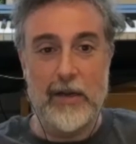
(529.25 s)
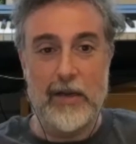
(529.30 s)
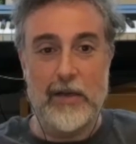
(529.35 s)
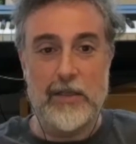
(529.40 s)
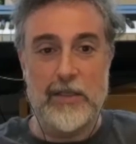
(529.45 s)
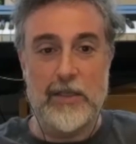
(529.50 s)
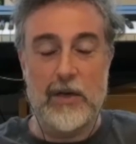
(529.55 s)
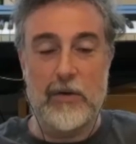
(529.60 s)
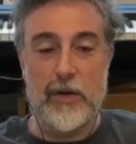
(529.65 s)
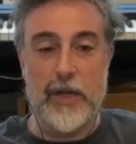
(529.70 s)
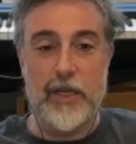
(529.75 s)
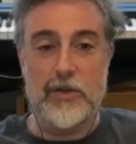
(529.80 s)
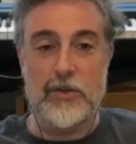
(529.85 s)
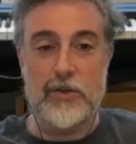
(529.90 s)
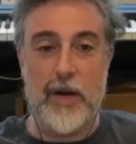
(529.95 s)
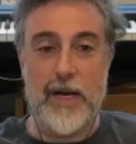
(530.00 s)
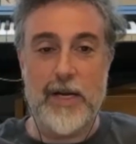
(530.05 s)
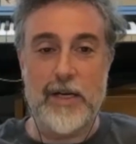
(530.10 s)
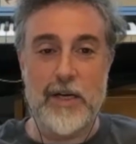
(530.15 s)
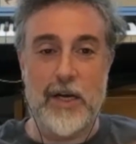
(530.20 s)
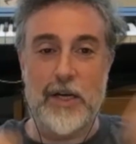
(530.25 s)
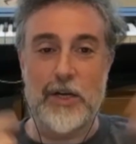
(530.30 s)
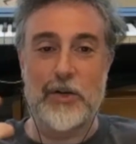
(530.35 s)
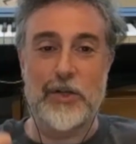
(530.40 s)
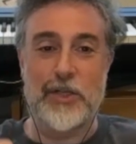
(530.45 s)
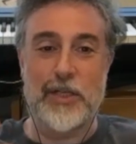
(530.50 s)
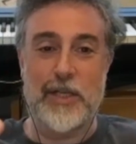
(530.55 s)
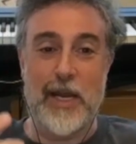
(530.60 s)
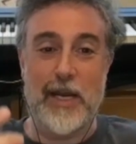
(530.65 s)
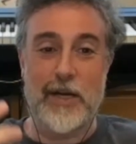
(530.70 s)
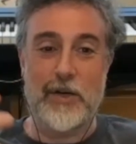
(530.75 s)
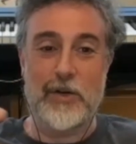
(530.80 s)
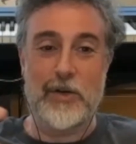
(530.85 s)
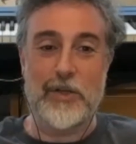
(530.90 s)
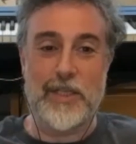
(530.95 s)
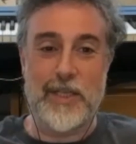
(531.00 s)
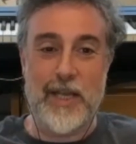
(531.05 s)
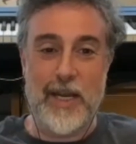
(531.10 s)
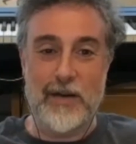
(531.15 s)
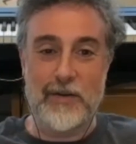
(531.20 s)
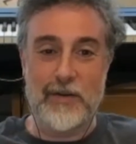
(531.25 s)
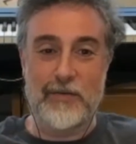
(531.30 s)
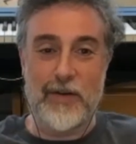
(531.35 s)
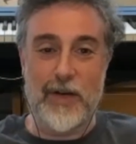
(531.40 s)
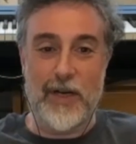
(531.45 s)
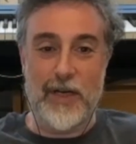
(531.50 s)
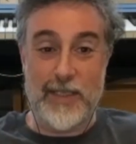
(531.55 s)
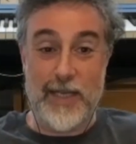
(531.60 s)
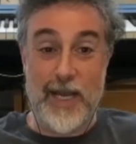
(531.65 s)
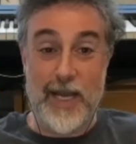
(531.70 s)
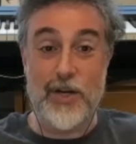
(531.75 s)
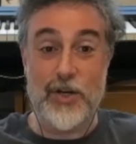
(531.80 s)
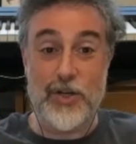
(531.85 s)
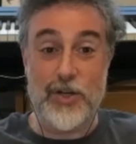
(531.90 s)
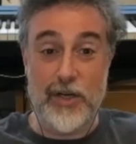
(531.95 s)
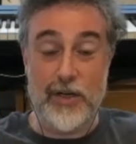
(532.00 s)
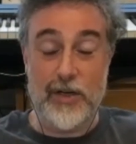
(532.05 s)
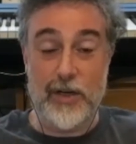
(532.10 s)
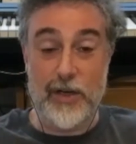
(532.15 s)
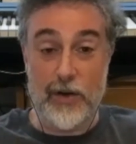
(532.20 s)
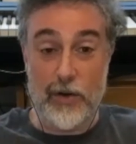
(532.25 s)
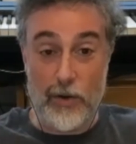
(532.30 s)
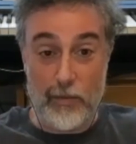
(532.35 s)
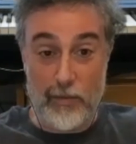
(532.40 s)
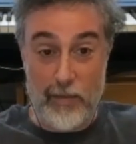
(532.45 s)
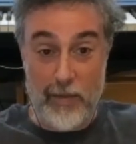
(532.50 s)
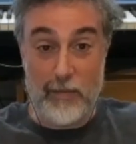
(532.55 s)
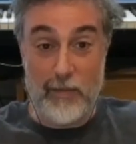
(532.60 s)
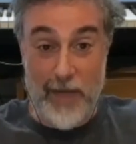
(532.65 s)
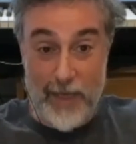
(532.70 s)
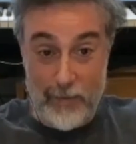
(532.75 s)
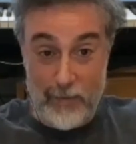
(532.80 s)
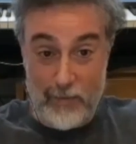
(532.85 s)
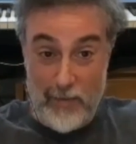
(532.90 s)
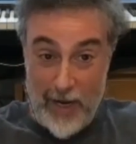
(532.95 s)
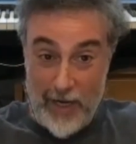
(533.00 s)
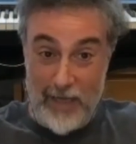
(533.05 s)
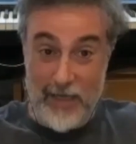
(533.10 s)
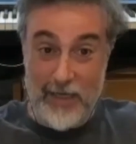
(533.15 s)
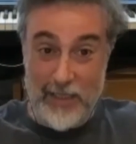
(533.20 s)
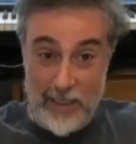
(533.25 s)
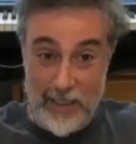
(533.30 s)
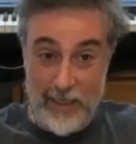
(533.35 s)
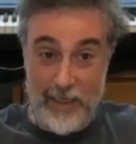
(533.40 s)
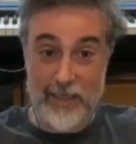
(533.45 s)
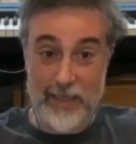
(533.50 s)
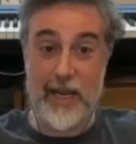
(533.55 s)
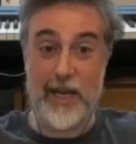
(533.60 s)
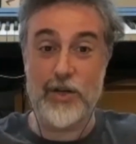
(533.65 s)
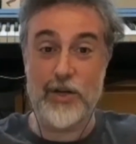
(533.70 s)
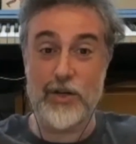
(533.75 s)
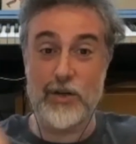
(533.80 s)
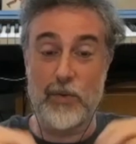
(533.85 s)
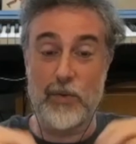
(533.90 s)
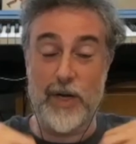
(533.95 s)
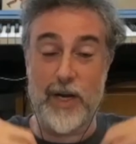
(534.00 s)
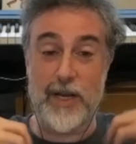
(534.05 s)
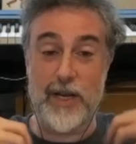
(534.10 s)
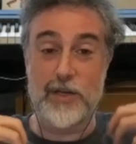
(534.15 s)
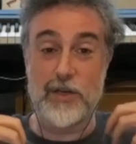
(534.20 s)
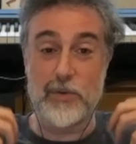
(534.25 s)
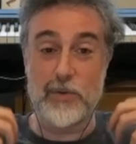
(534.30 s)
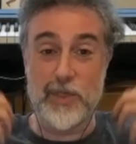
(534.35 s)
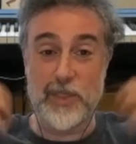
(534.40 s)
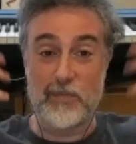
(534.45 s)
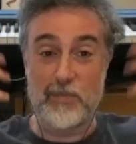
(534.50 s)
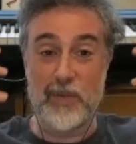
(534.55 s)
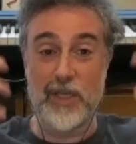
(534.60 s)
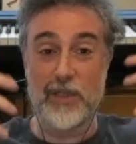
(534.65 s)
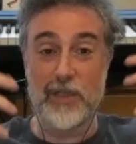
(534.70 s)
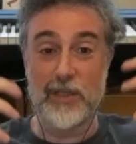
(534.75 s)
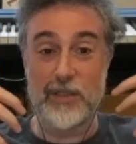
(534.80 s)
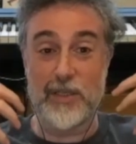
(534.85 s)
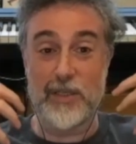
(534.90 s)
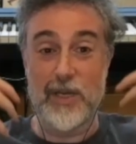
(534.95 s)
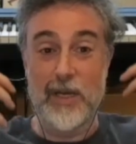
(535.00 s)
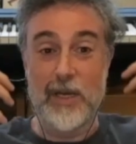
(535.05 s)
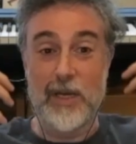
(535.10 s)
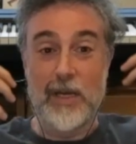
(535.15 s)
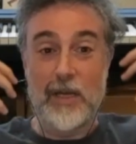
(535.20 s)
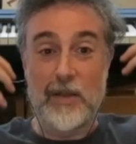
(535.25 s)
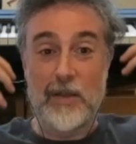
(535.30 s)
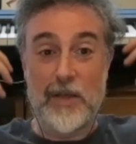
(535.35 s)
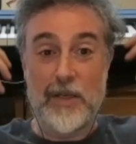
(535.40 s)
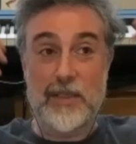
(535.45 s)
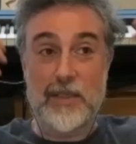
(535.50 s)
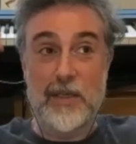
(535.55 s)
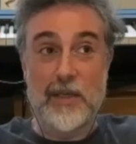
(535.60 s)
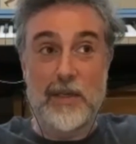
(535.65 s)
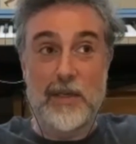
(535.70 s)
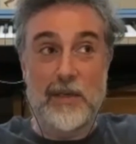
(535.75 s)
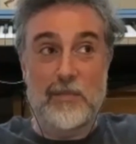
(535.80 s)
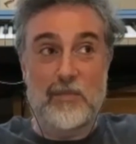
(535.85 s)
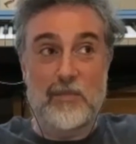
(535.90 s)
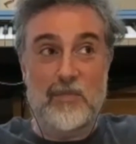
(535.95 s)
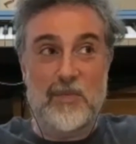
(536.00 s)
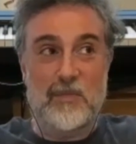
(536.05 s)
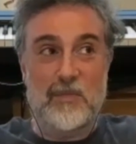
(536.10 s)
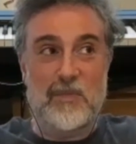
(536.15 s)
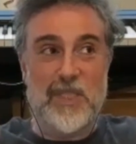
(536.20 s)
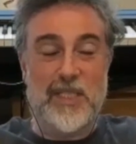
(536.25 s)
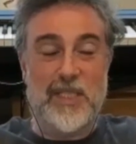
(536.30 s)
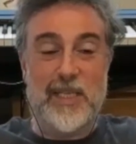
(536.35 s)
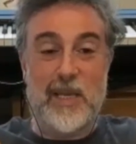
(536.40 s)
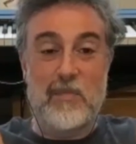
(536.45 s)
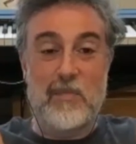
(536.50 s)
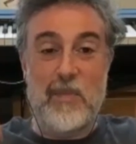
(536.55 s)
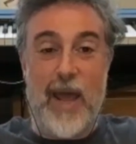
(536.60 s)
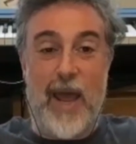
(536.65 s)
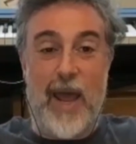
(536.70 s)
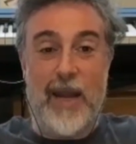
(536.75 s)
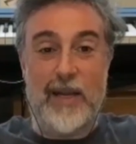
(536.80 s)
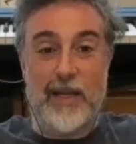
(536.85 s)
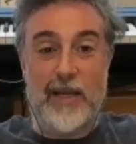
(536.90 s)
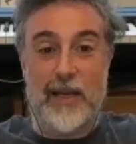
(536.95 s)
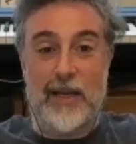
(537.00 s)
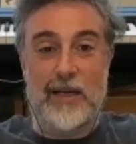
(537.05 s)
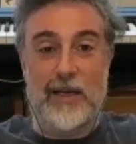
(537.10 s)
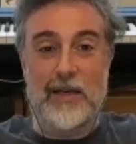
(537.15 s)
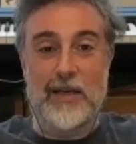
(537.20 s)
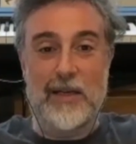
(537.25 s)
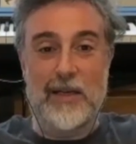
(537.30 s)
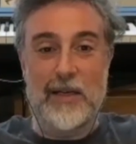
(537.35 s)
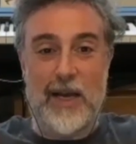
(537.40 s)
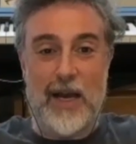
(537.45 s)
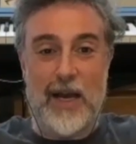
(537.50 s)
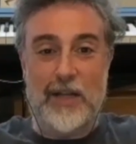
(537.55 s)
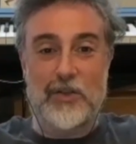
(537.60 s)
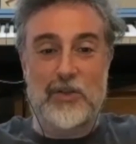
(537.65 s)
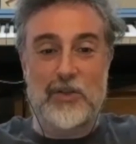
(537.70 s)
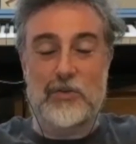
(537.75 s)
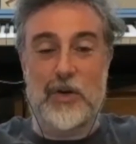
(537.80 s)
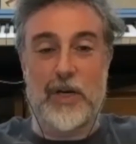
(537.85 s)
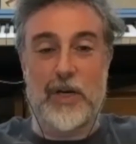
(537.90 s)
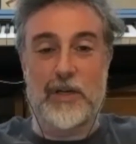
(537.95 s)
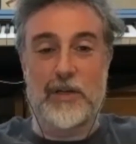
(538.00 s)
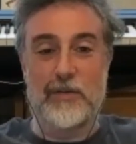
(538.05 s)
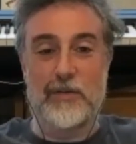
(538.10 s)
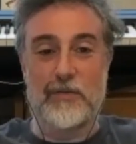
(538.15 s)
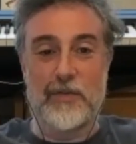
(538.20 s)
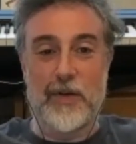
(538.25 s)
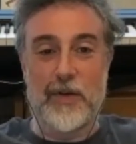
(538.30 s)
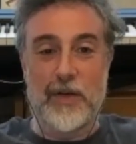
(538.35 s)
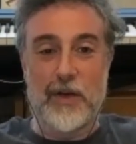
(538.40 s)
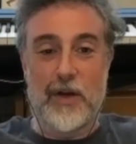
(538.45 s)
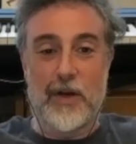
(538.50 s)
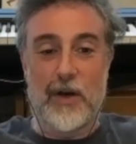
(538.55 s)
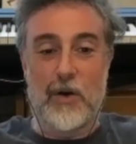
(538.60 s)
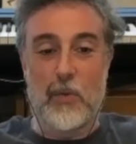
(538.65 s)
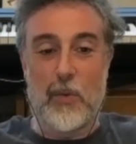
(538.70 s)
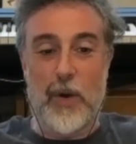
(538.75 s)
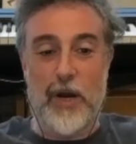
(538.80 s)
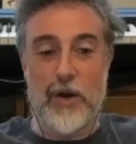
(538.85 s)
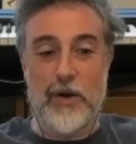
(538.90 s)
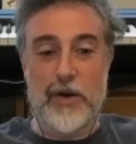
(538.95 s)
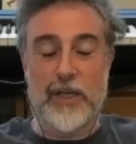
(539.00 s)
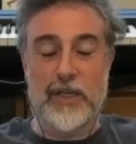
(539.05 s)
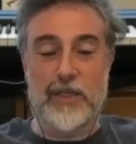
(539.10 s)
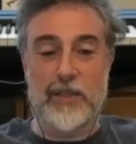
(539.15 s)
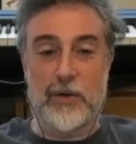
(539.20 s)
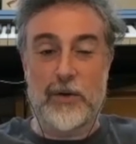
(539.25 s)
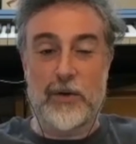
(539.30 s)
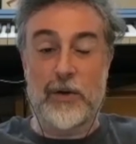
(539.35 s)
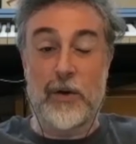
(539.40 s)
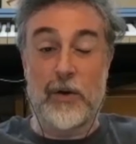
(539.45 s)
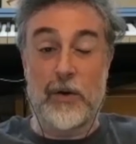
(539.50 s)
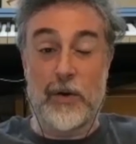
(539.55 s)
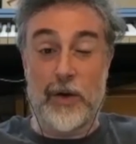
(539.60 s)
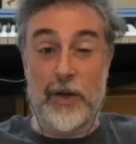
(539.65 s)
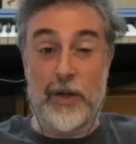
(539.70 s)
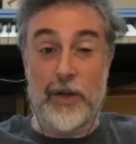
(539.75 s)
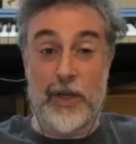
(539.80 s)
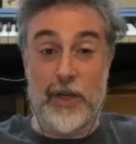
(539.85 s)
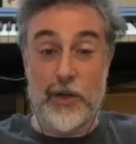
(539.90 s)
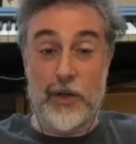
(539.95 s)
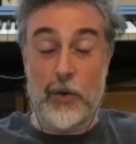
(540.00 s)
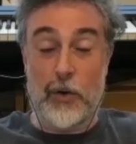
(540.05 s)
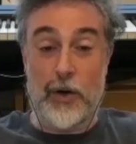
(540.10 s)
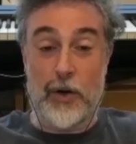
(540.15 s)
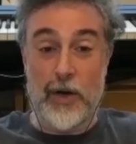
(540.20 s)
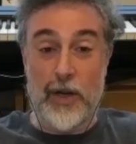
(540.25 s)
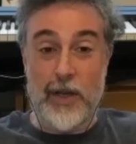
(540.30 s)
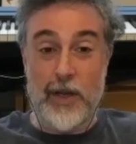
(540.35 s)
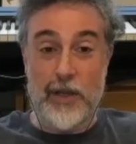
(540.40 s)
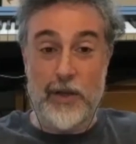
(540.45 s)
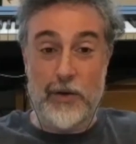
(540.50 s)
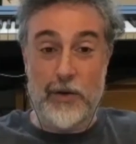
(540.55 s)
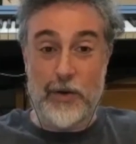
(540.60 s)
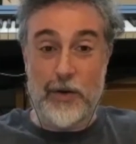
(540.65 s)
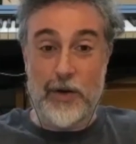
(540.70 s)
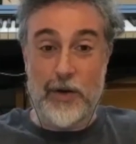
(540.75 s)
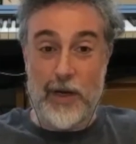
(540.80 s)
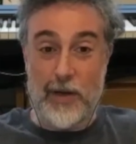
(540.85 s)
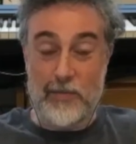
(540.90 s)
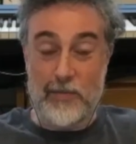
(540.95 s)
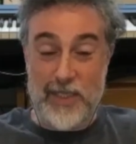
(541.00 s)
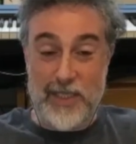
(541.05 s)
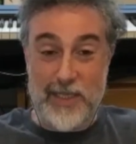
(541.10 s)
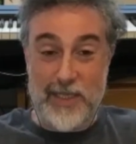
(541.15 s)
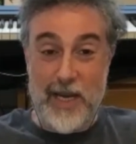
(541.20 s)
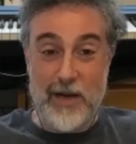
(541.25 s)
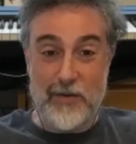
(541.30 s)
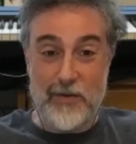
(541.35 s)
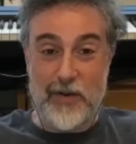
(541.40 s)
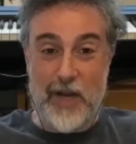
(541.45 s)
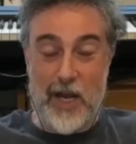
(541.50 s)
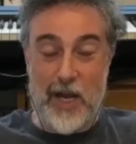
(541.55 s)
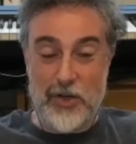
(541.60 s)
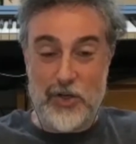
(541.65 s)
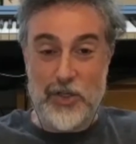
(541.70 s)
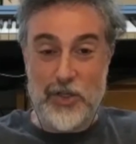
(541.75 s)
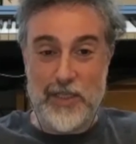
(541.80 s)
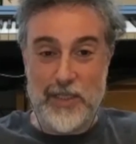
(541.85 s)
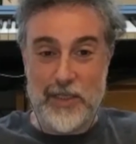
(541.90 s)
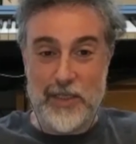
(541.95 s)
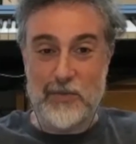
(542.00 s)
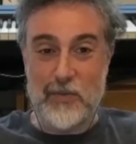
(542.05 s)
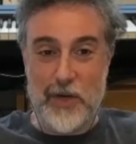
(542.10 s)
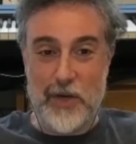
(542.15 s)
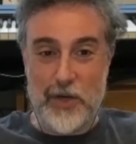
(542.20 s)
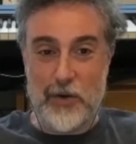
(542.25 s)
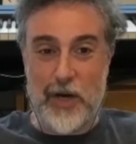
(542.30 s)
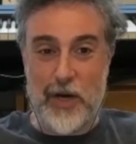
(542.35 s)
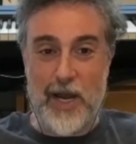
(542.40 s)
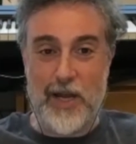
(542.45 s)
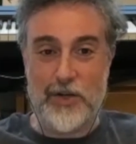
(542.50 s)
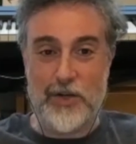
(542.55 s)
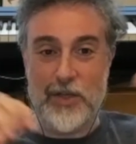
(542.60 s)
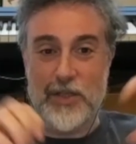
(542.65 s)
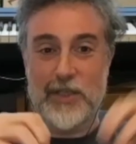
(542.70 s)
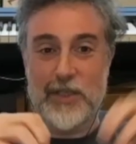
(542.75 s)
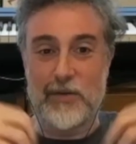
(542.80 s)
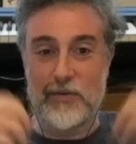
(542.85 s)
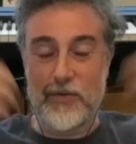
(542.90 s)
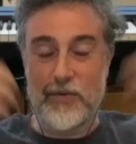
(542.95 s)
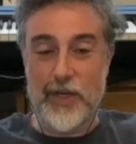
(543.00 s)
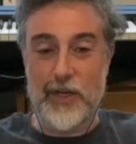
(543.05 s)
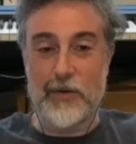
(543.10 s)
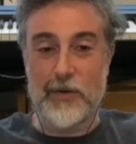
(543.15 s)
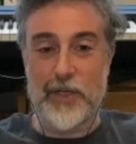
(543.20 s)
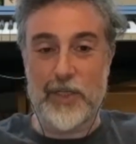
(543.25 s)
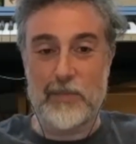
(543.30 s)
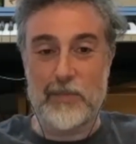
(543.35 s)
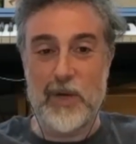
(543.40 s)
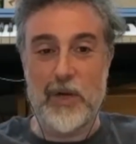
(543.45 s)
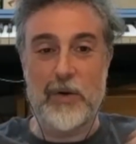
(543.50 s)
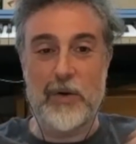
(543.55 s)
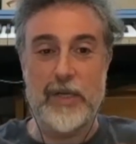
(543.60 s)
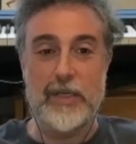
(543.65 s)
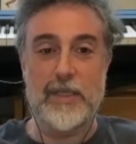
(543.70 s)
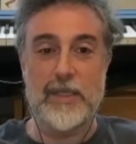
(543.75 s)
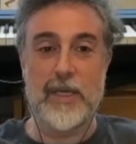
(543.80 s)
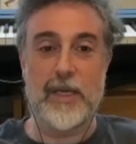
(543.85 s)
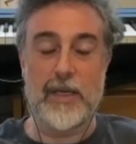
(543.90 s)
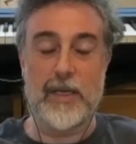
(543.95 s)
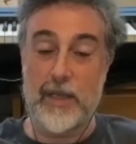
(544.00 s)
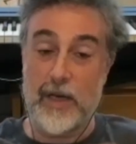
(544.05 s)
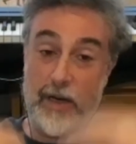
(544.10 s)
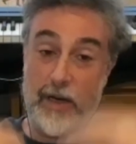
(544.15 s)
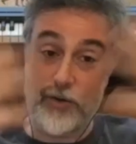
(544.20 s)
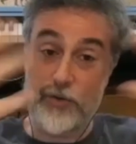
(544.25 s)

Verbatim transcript: So, in trying to understand your state of attention, you know, me mechanistic attention, what I do is build this schematic construct of awareness or, or your your um, state of consciousness, what you're conscious of, what you're experiencing, and I